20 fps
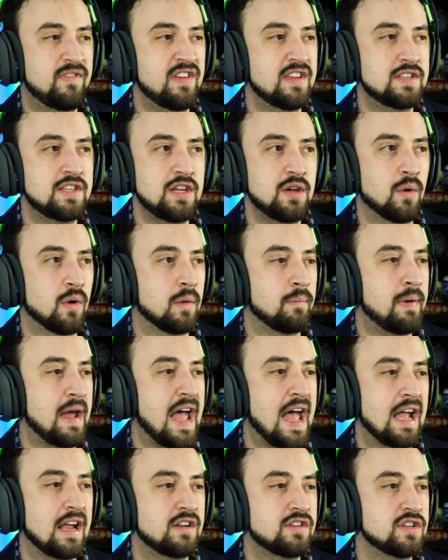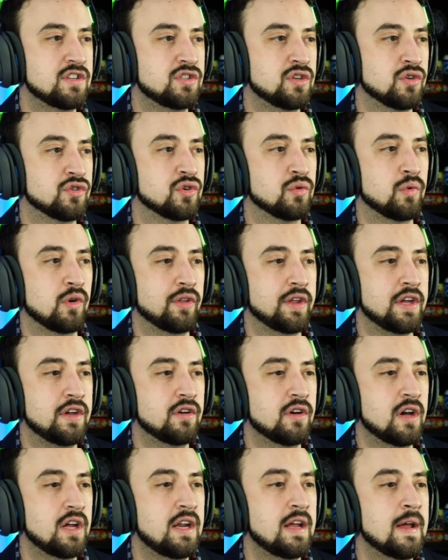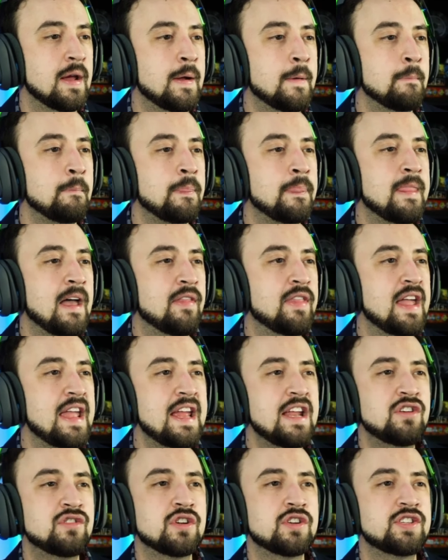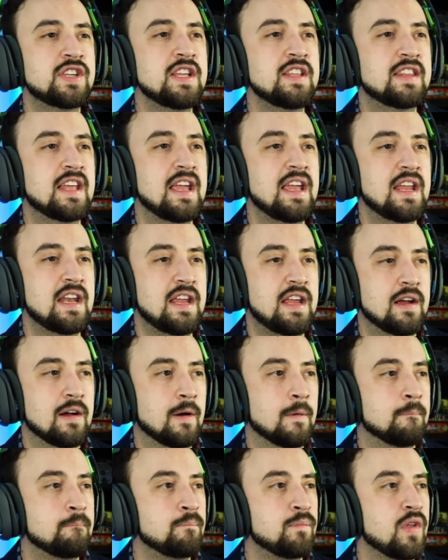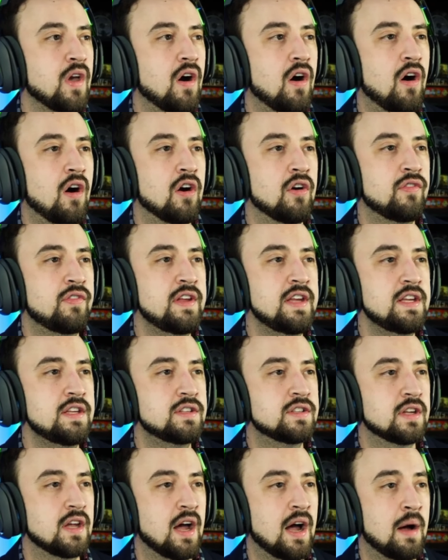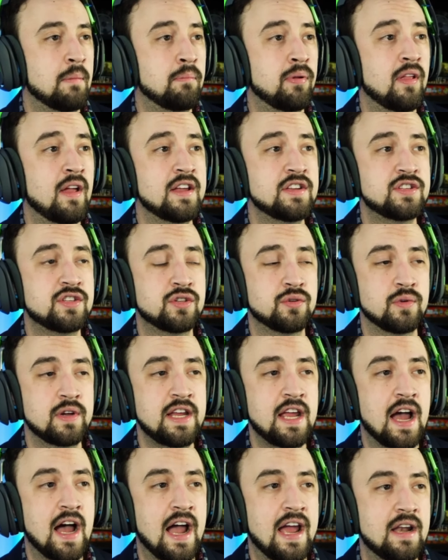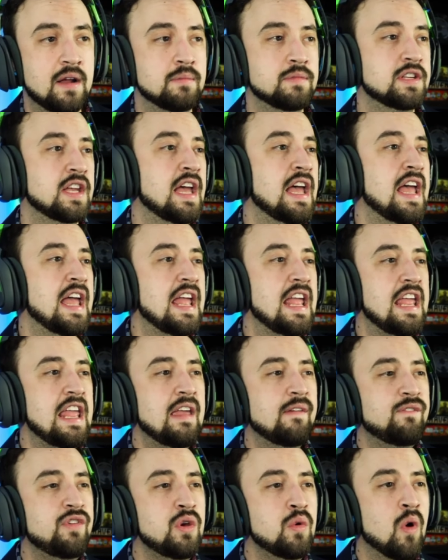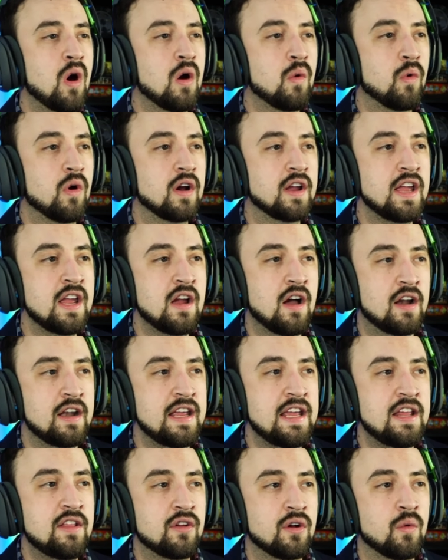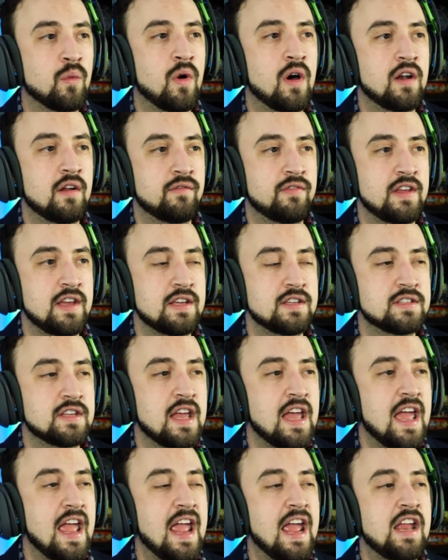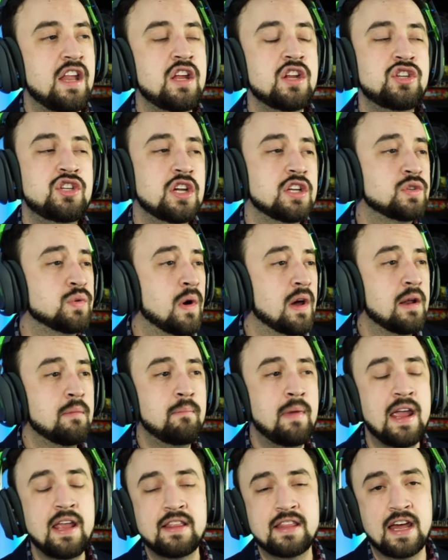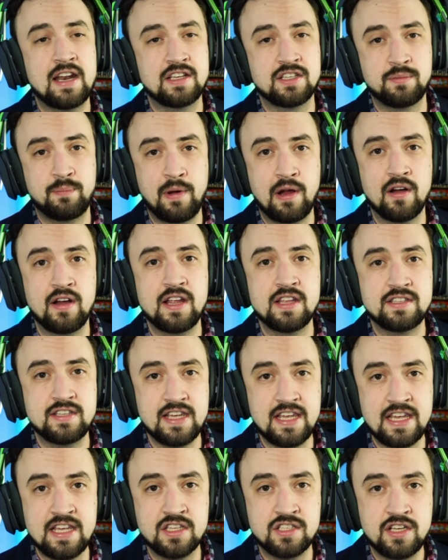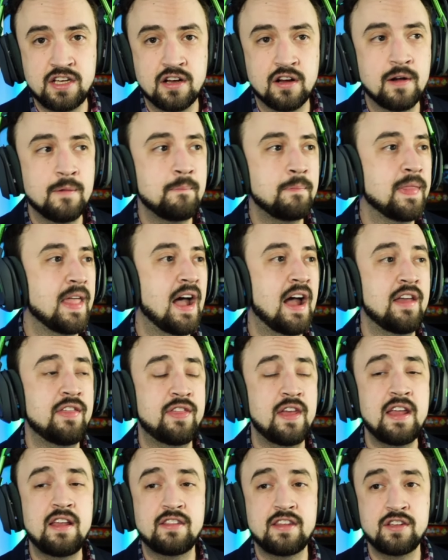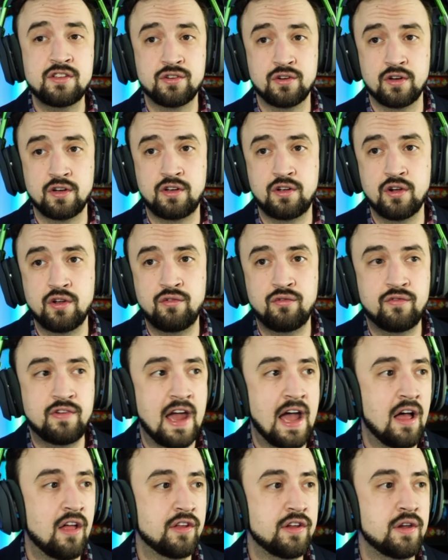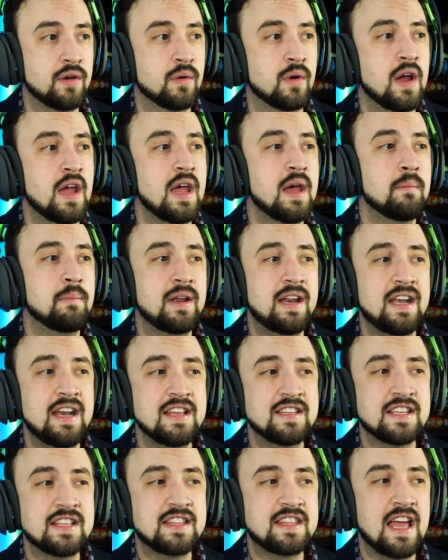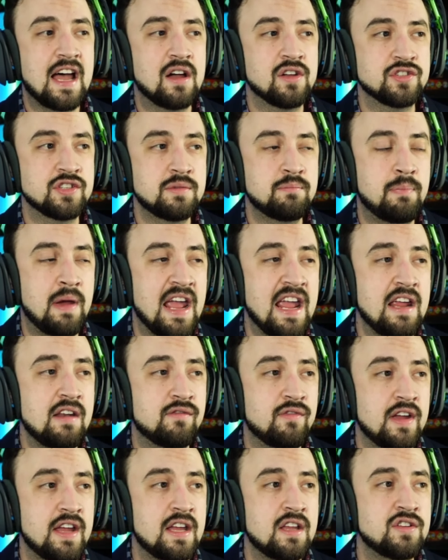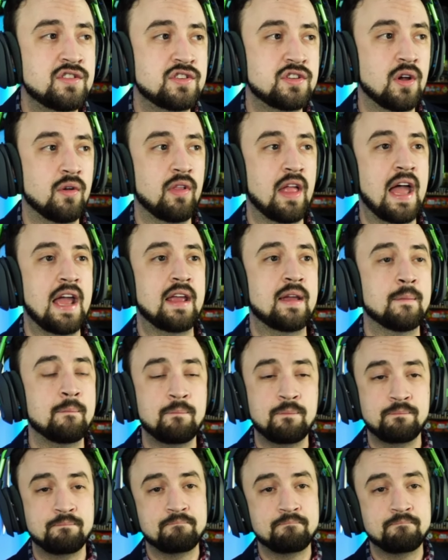Vizior packages. Those are really good. Now, the interesting thing in here are these uh, plus three items. If you are working on either one of these and you just want to make that experience easier, I think these are a good value, but it is a thousand paid Viz. So like,